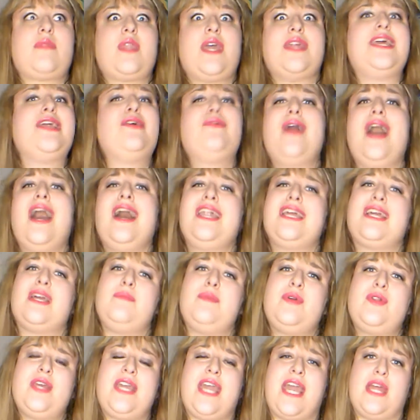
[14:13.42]
they don't know how to
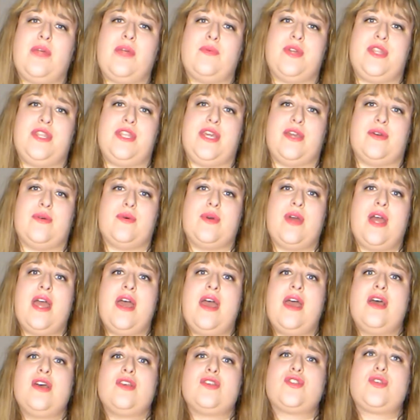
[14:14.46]
communicate with you.
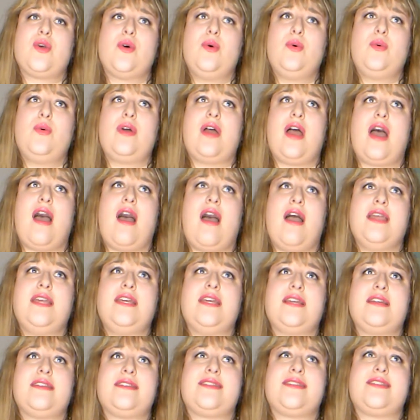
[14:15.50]
So
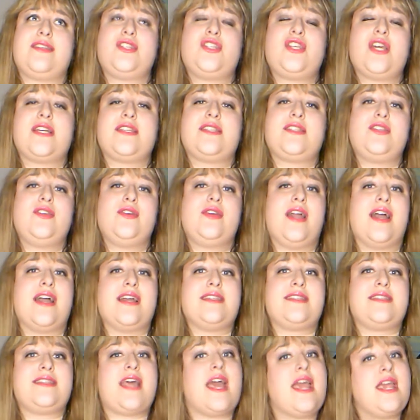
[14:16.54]
I suggest you
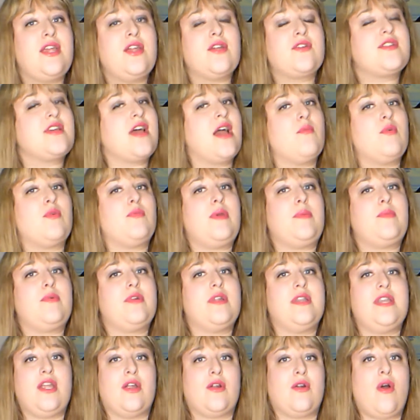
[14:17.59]
guys take your time with people
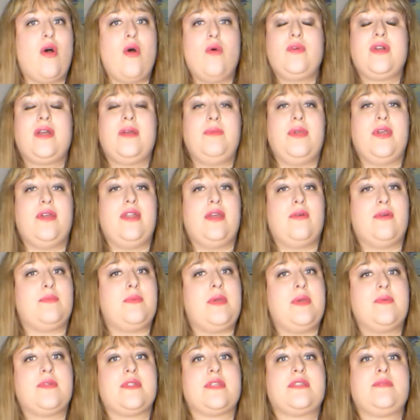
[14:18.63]
in your own community, with
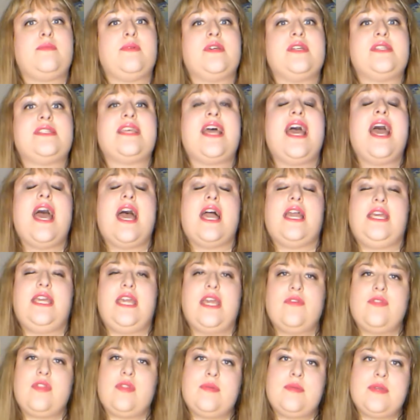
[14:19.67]
people with disabilities.
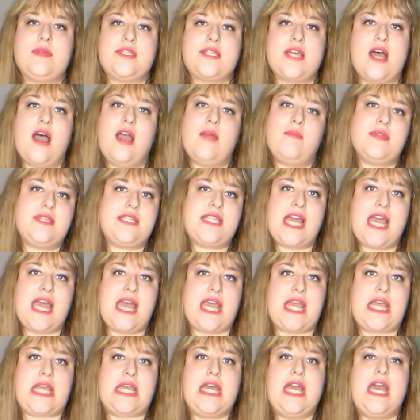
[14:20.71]
Give them the time of
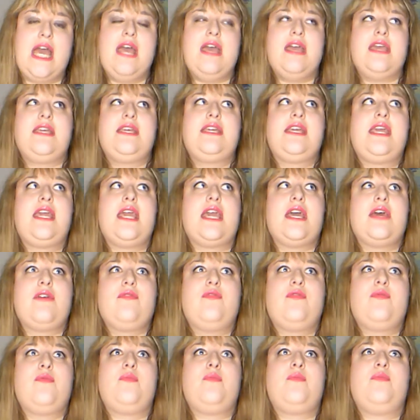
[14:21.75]
day. Give
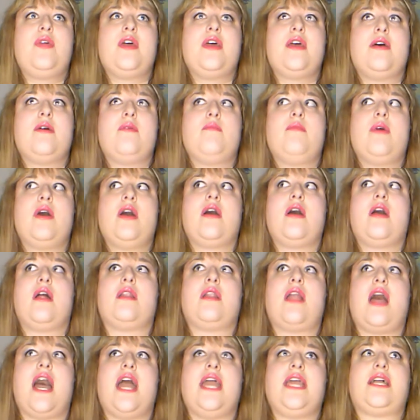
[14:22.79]
them
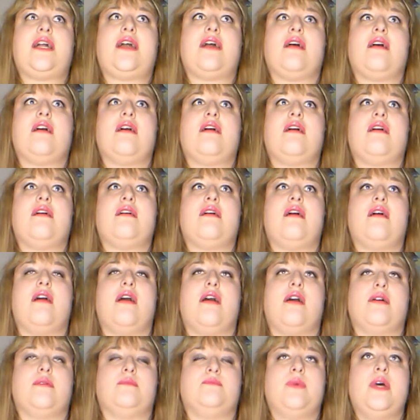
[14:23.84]
like,
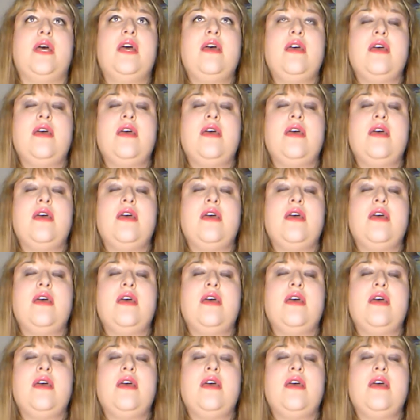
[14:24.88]
um,